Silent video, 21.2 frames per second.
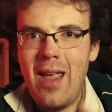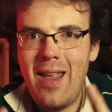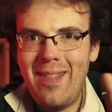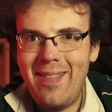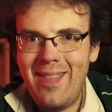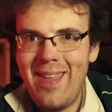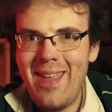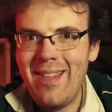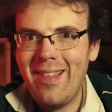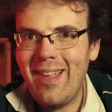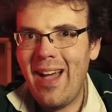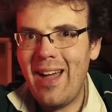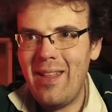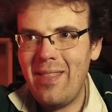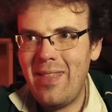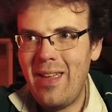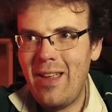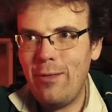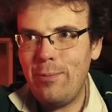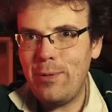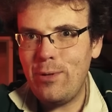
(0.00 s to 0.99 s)
It's these kind of
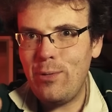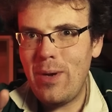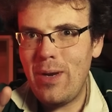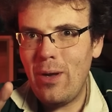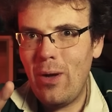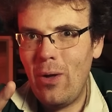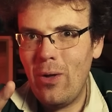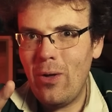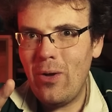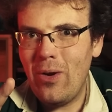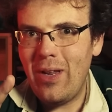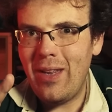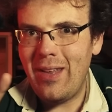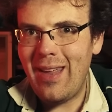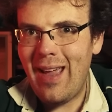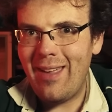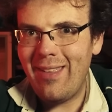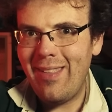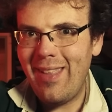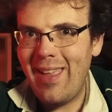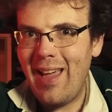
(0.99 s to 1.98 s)
things between Ocon and
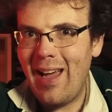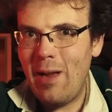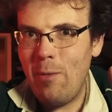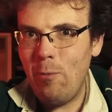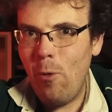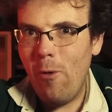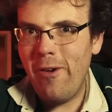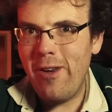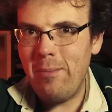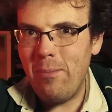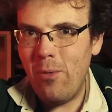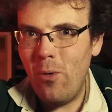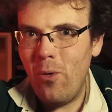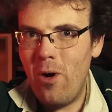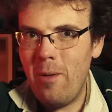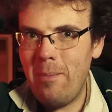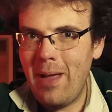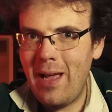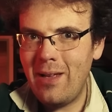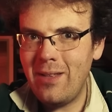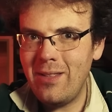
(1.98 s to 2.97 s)
Gasly I worry more
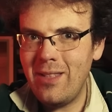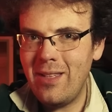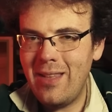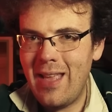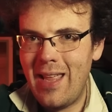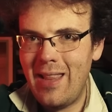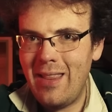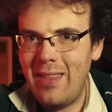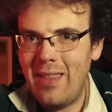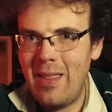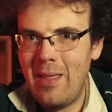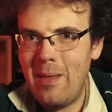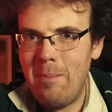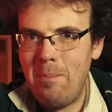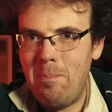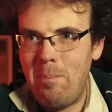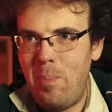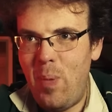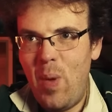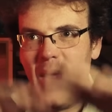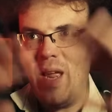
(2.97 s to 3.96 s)
about than the
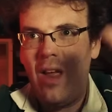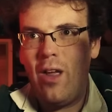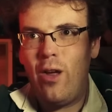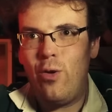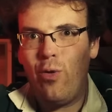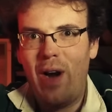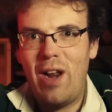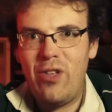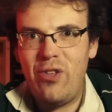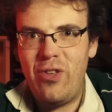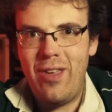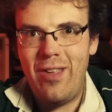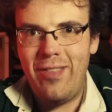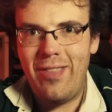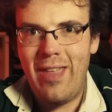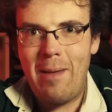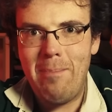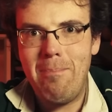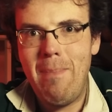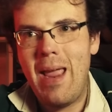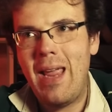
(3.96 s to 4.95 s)
big crashes
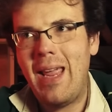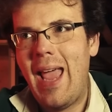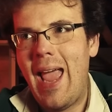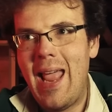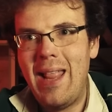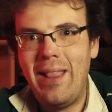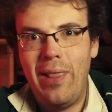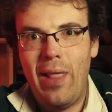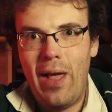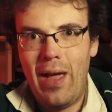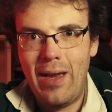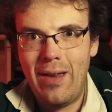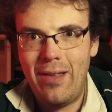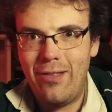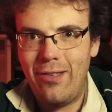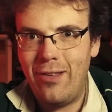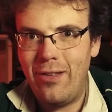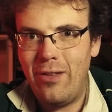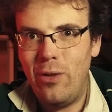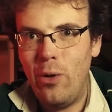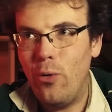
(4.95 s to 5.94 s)
that make headlines
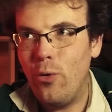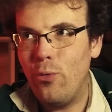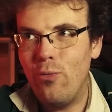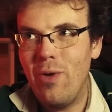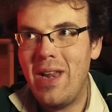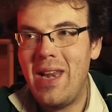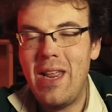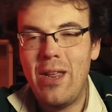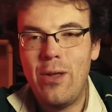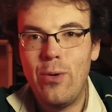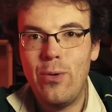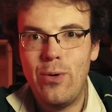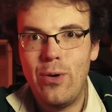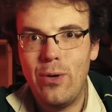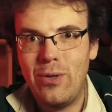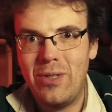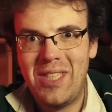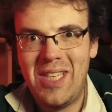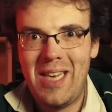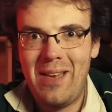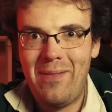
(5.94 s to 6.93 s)
and look really good
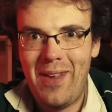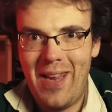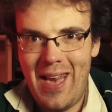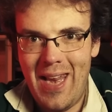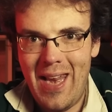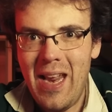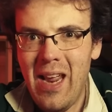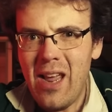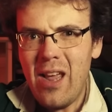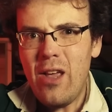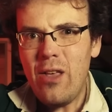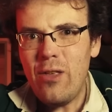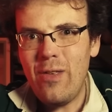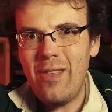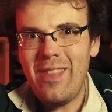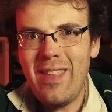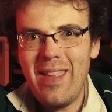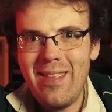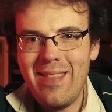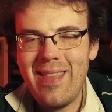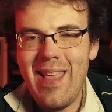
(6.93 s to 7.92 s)
on TV.
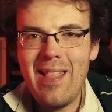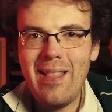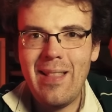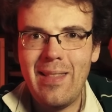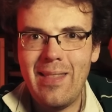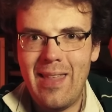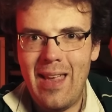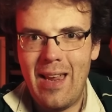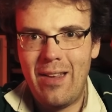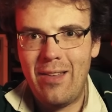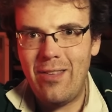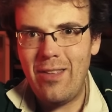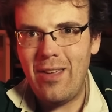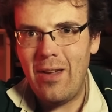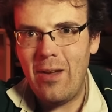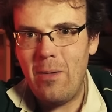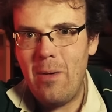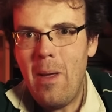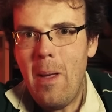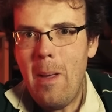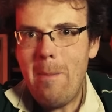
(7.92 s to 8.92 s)
Just these little things, you
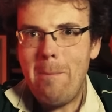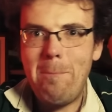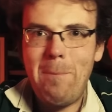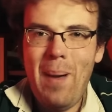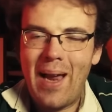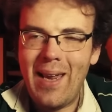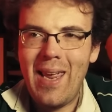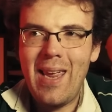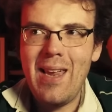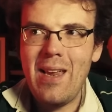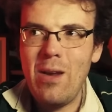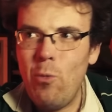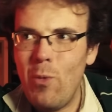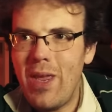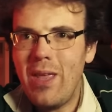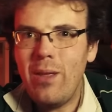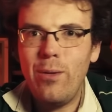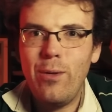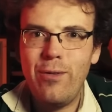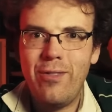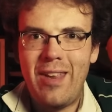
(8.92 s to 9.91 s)
know, banging
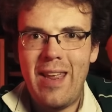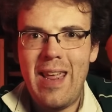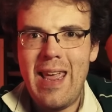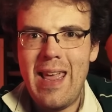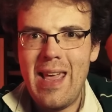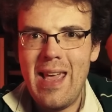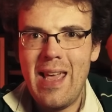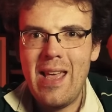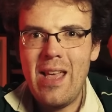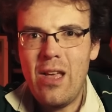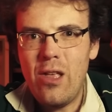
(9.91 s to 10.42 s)
wheels here,